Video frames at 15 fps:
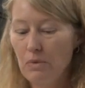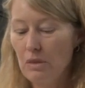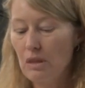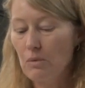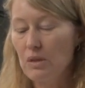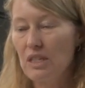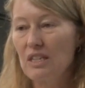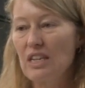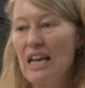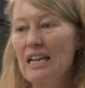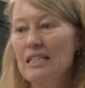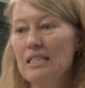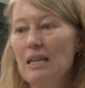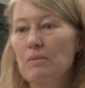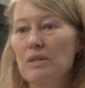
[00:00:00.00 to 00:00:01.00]
there was a
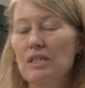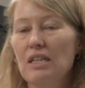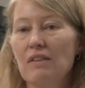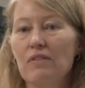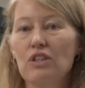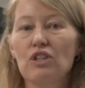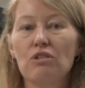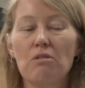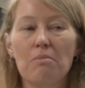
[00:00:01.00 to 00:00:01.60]
test that was given to